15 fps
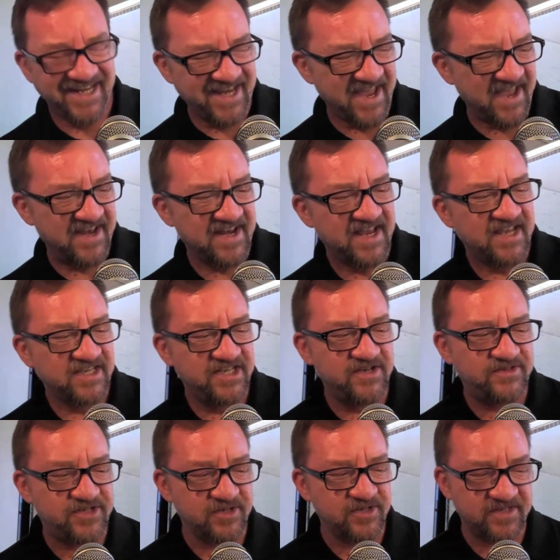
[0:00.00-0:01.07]
Yeah.
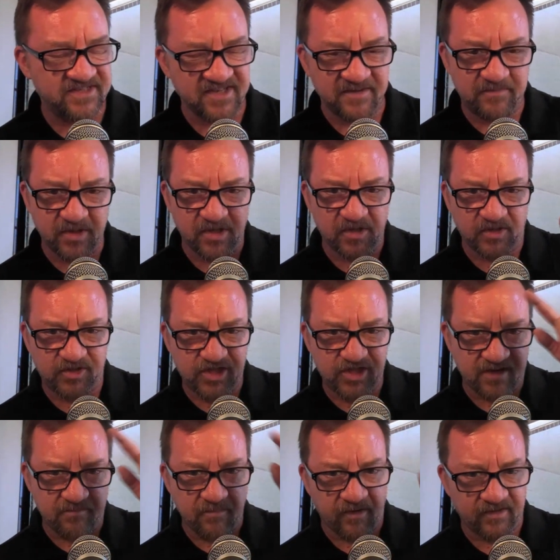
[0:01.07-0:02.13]
YouTube, just like put a little
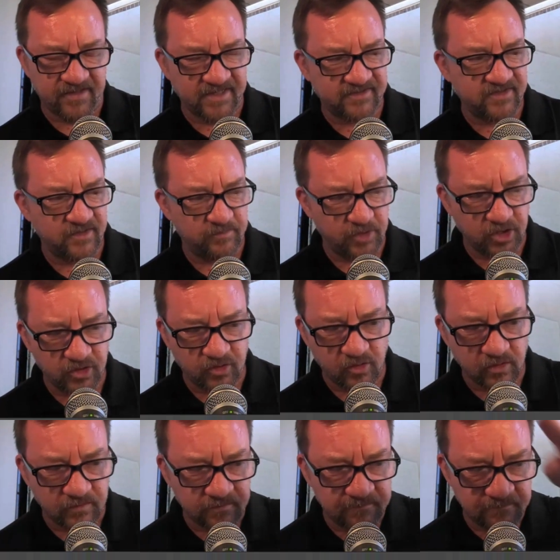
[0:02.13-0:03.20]
check mark next to me,
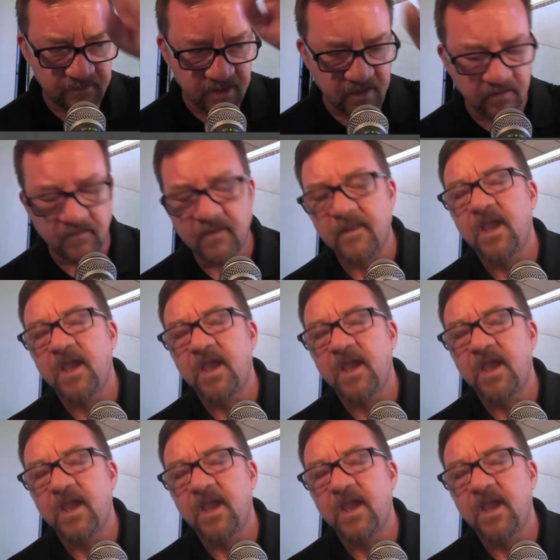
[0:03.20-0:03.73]
political, you know.